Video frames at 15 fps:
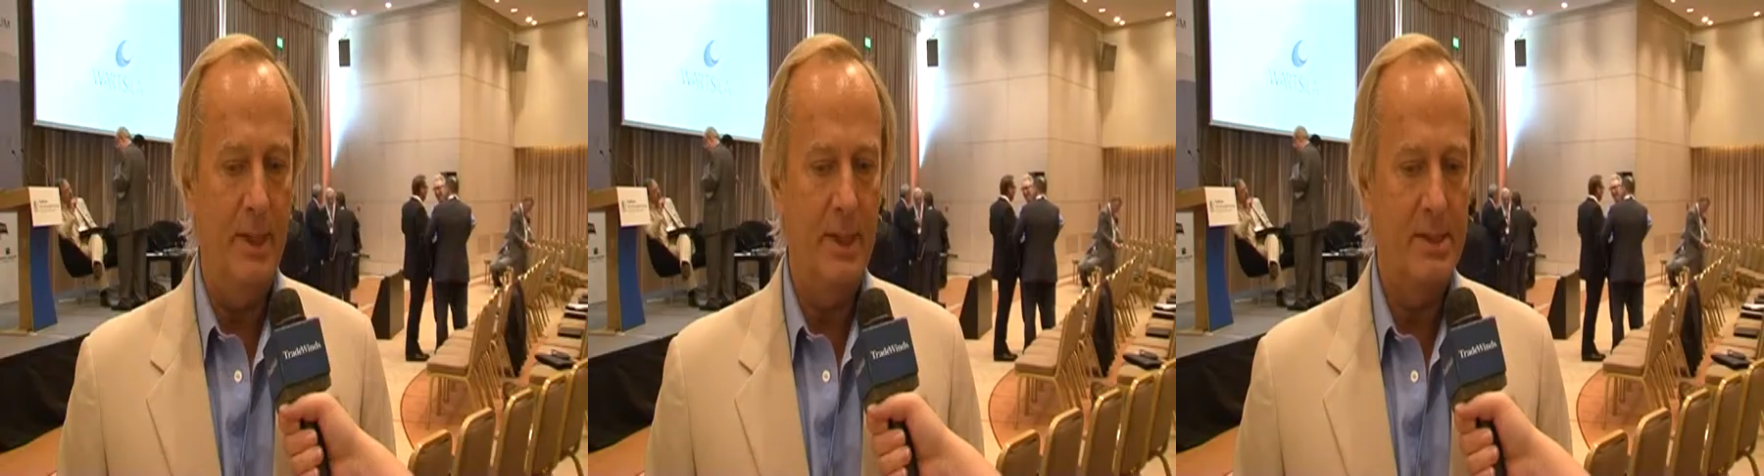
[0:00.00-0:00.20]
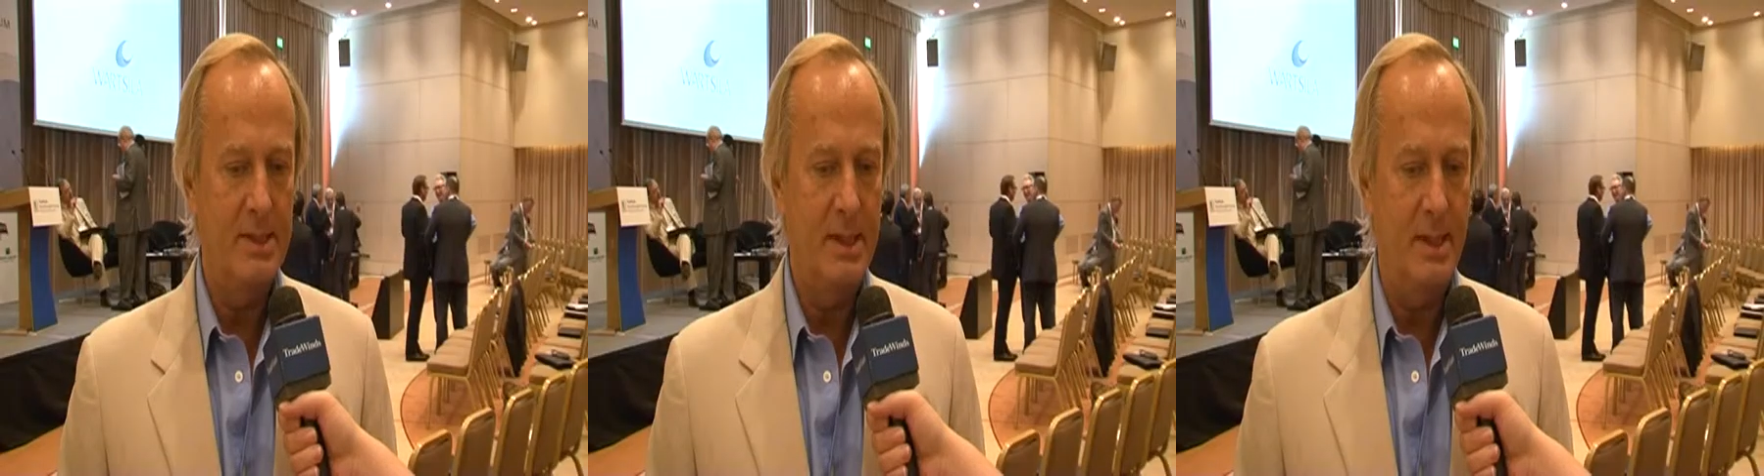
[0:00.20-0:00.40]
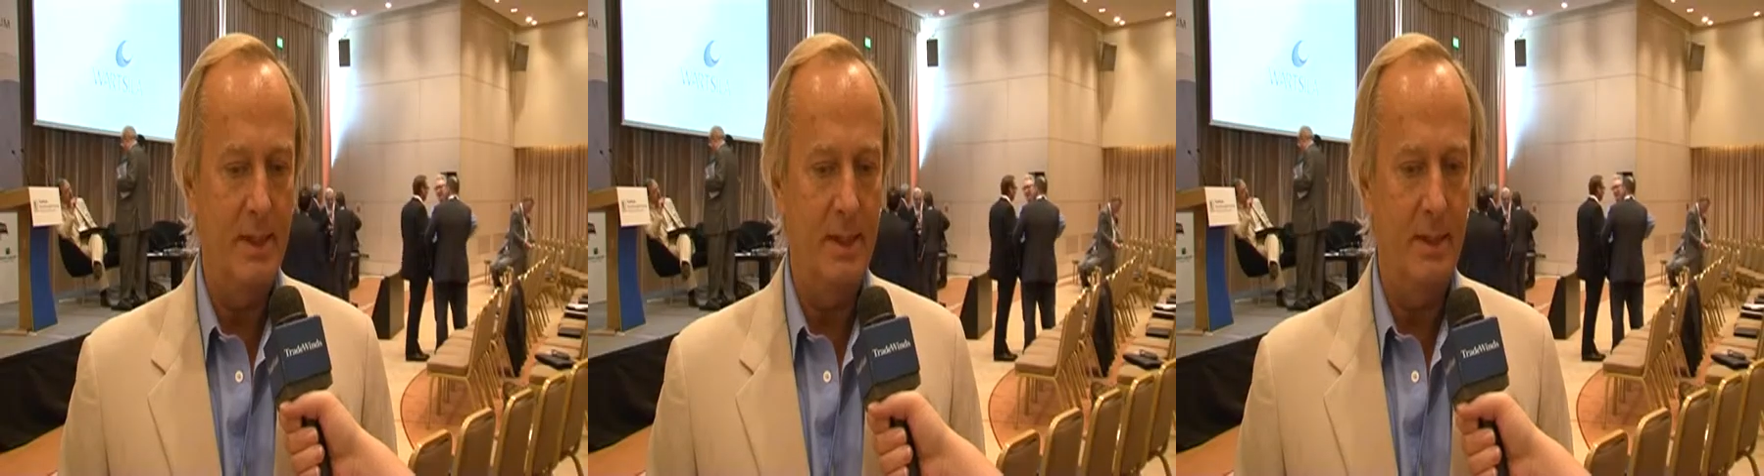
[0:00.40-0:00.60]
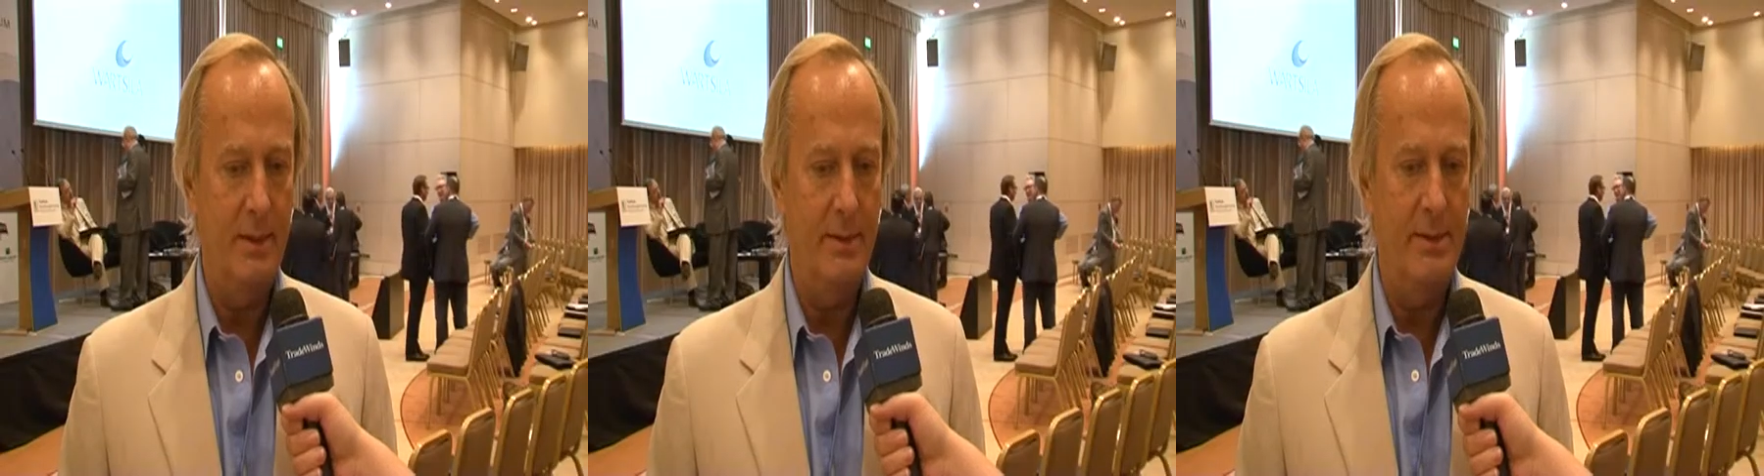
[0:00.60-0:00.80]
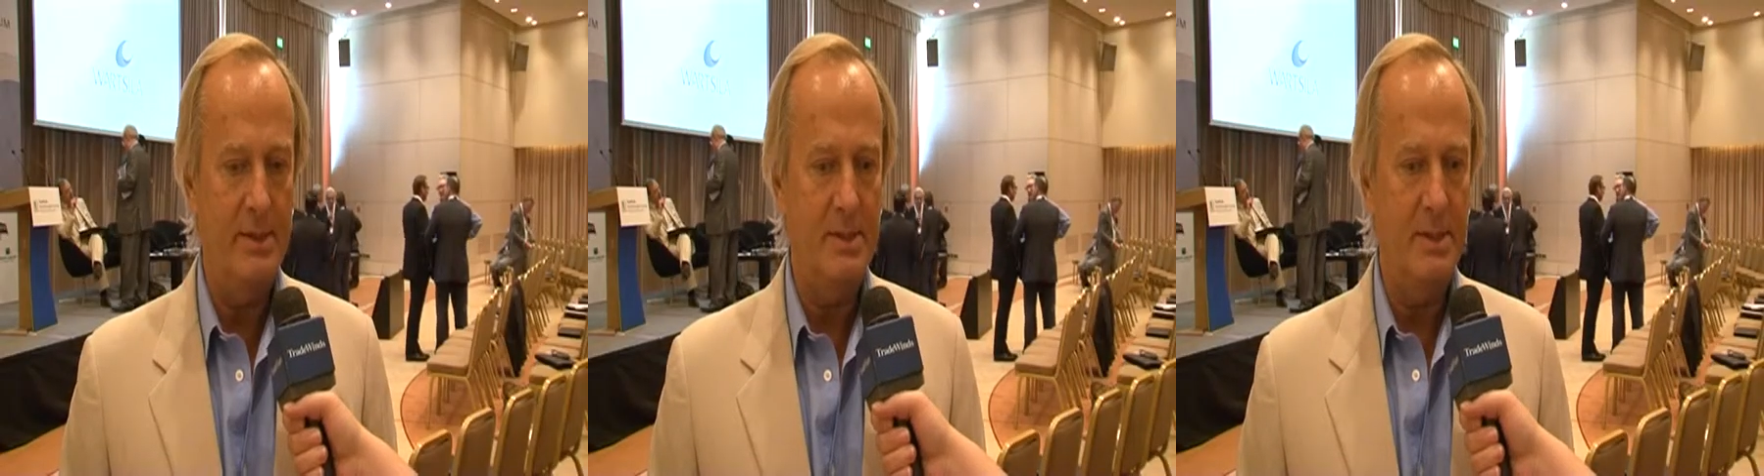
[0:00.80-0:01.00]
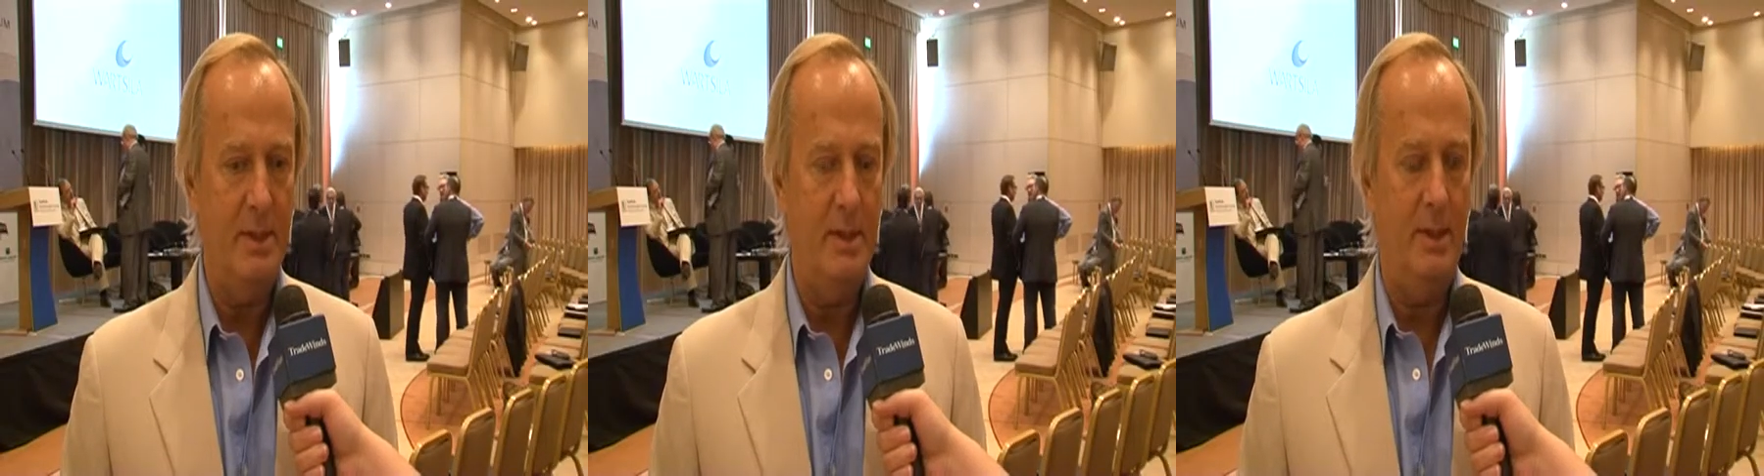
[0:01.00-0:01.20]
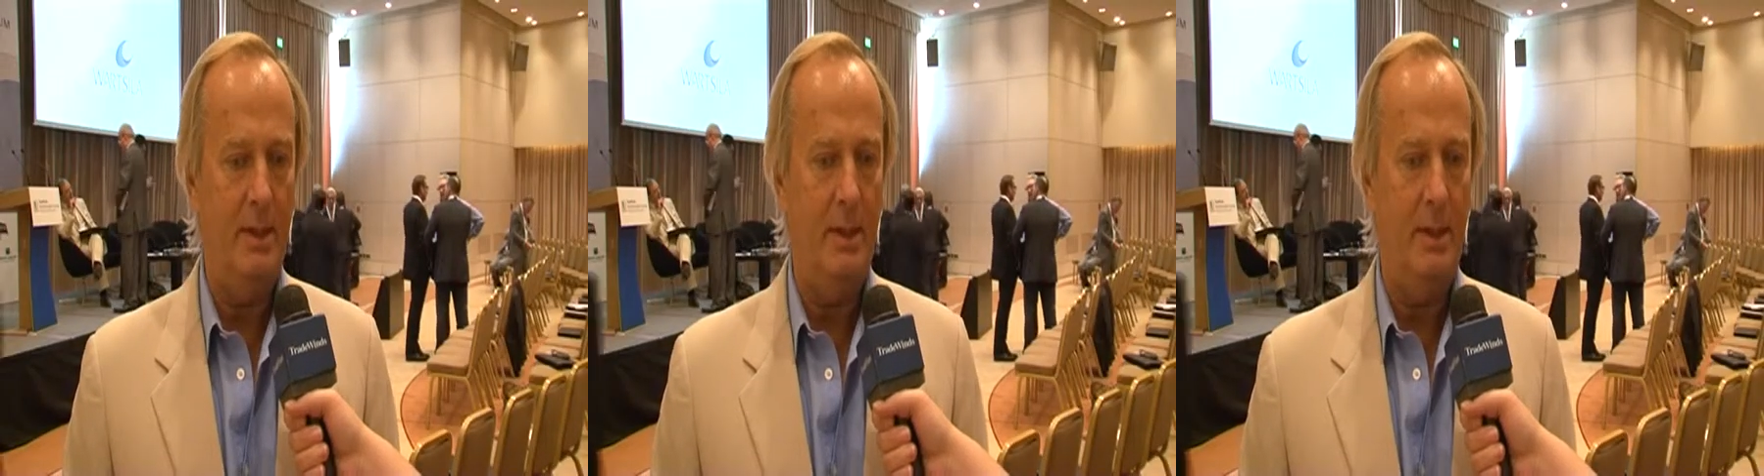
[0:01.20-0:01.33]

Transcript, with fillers: there's, uh, there's uh,